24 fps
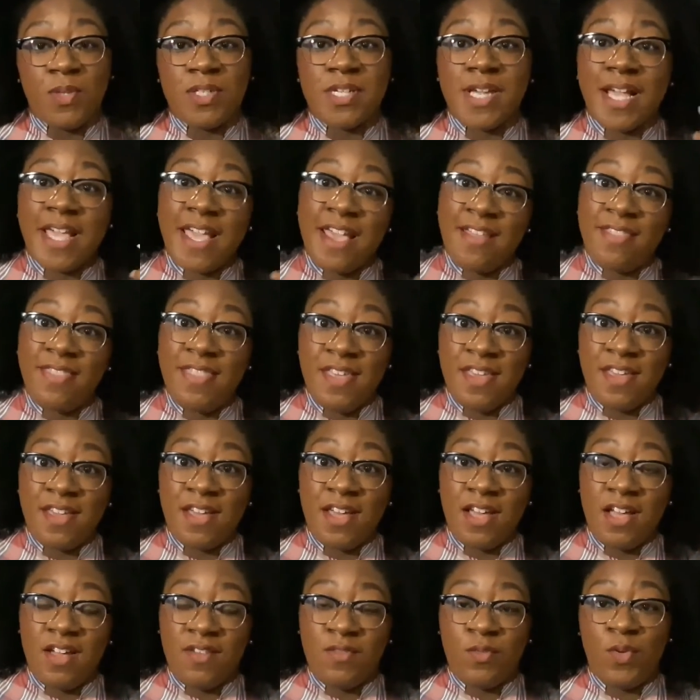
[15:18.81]
which I can't
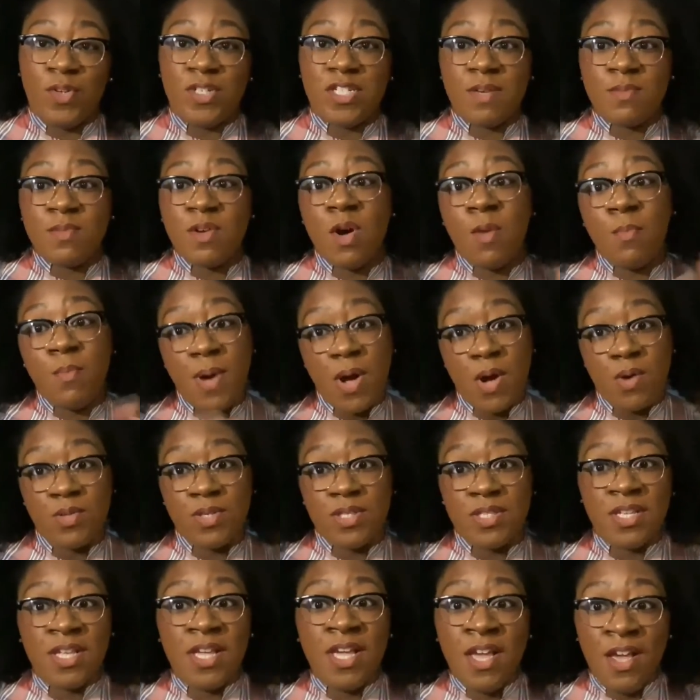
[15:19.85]
think of, which I'm going to
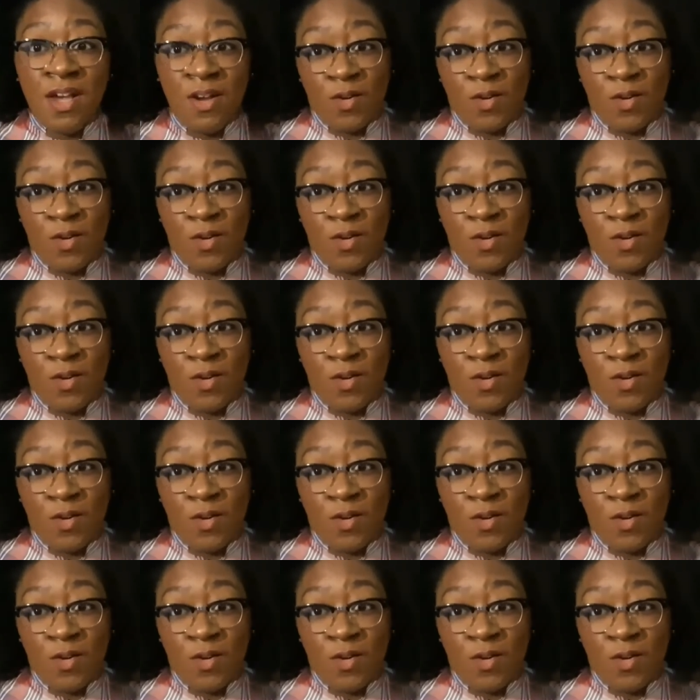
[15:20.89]
post